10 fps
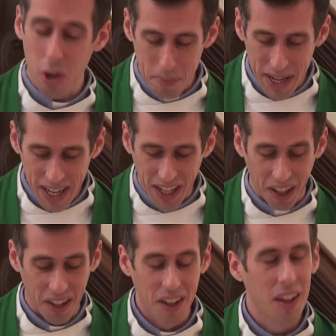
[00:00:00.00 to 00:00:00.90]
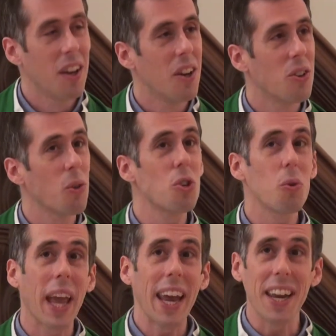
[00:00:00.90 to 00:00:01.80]
you're being? Don't you
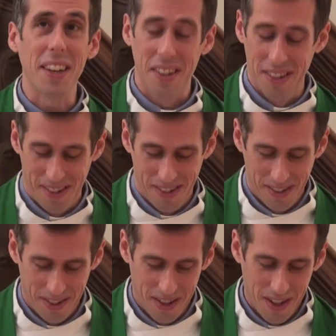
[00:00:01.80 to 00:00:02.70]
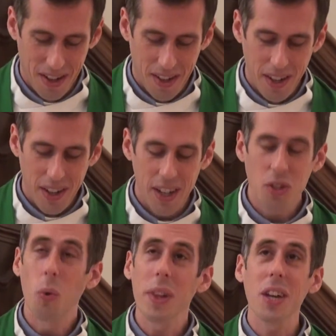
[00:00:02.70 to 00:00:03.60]
get it?
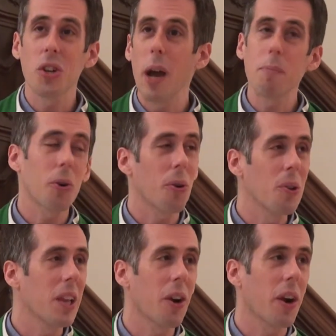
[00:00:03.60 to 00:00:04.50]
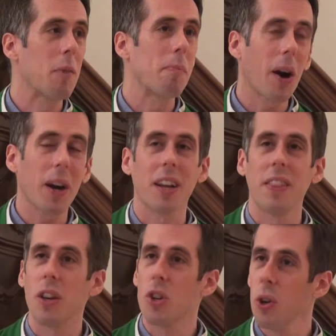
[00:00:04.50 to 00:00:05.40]
It's only a chapter earlier in Mark
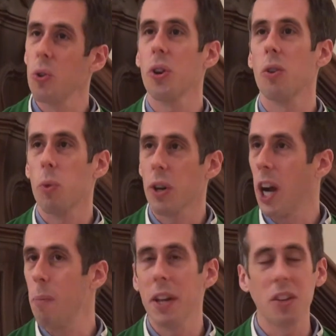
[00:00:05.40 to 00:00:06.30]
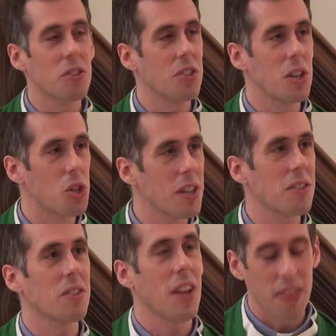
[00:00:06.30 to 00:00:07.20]
that children were coming to see
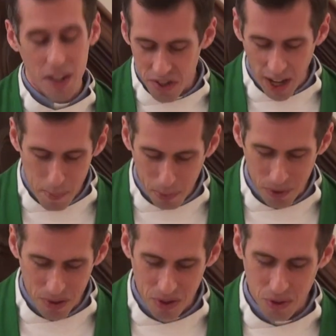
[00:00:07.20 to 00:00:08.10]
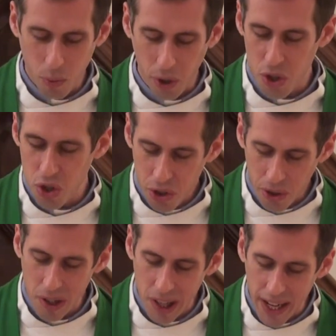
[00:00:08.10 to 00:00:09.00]
Jesus and the disciples were
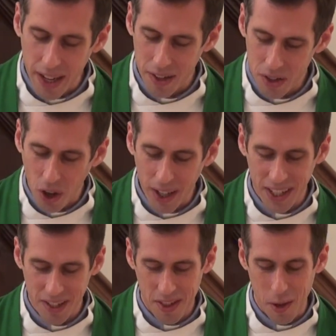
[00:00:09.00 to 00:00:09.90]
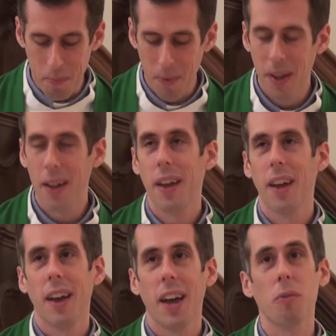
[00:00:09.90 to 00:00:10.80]
sternly talking to them.
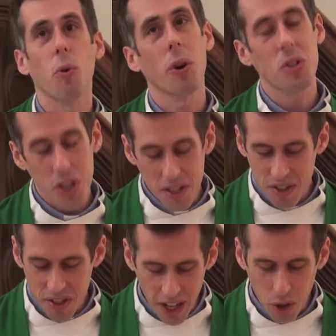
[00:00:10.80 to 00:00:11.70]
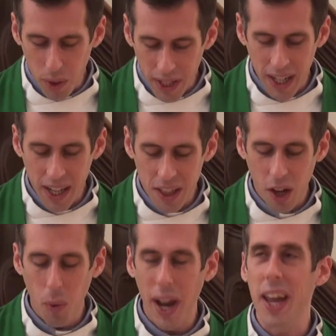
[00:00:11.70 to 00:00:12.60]
And of course, Jesus said, 'Quit getting in
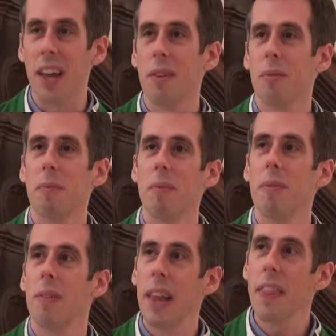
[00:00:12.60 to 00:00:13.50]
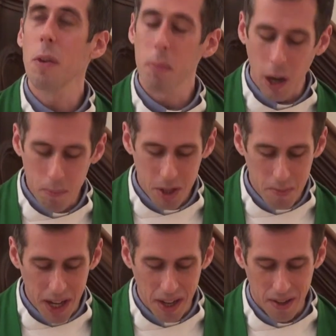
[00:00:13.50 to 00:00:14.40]
their way. Let them come to
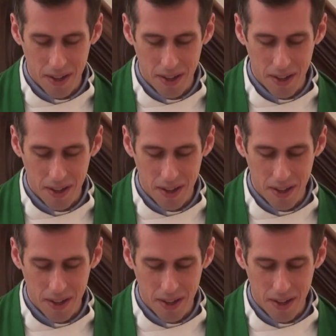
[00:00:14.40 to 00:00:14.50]
me.'